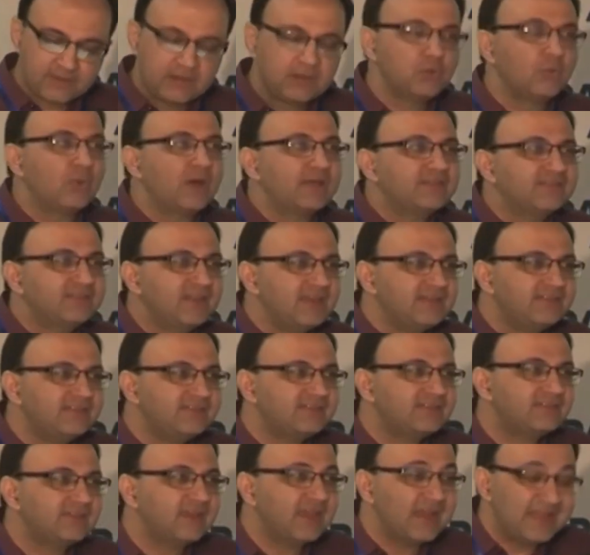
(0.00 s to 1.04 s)
to
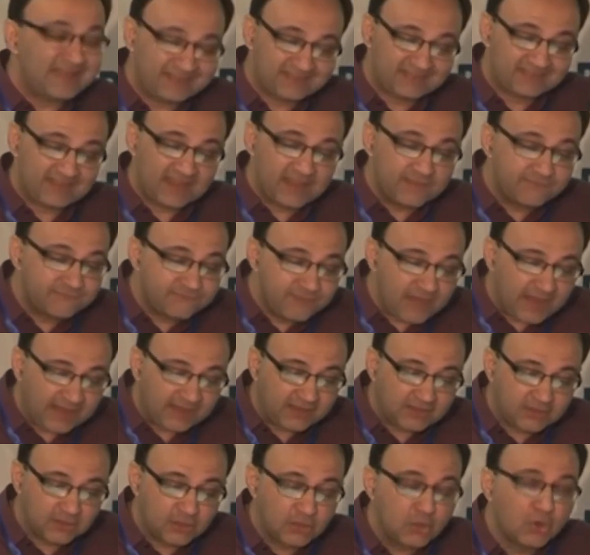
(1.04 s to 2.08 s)
assess its
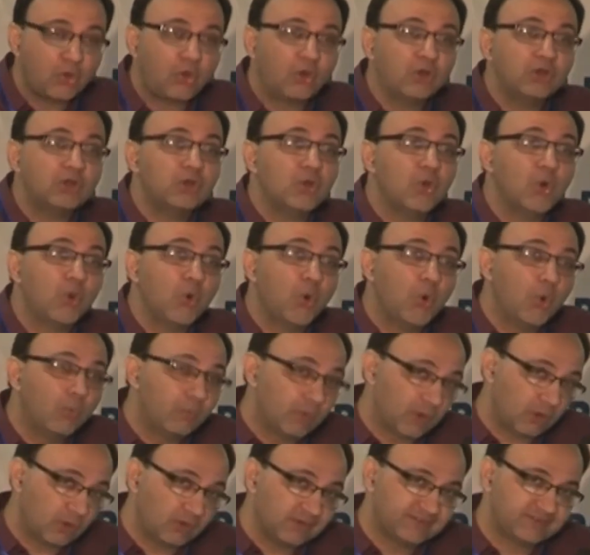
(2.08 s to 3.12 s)
effect on
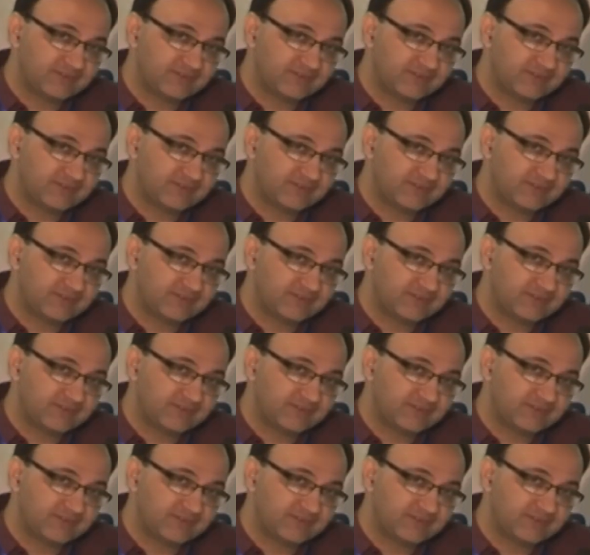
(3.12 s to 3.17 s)
overall